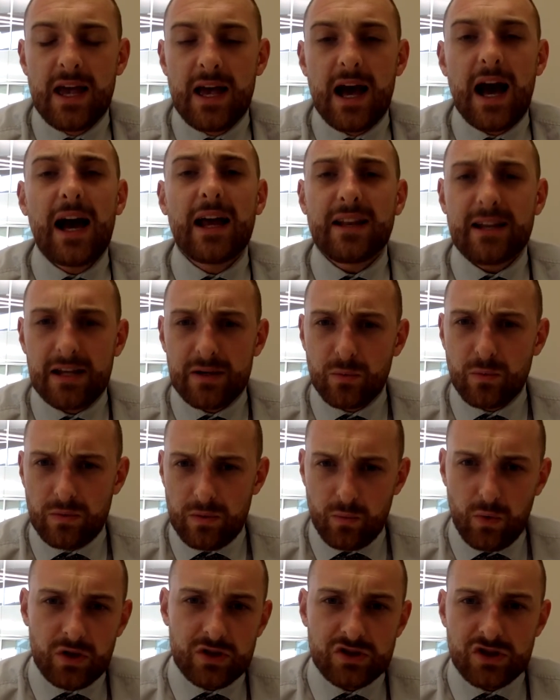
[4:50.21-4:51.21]
and our
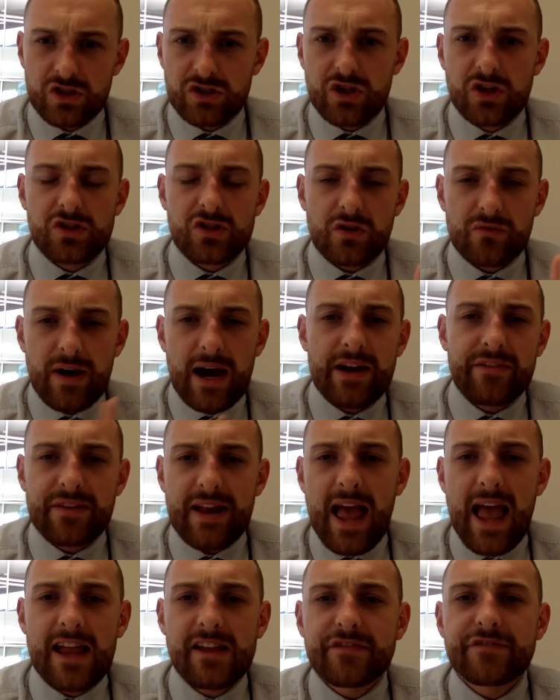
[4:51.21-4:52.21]
1s and 2s arriving
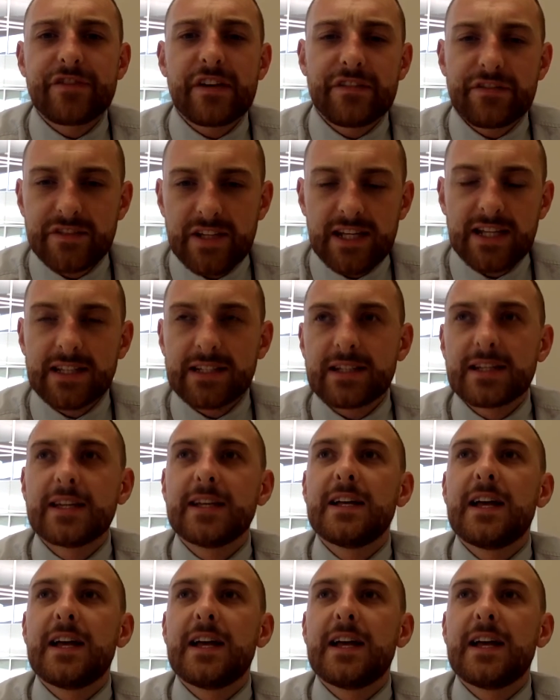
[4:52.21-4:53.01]
at 8:15.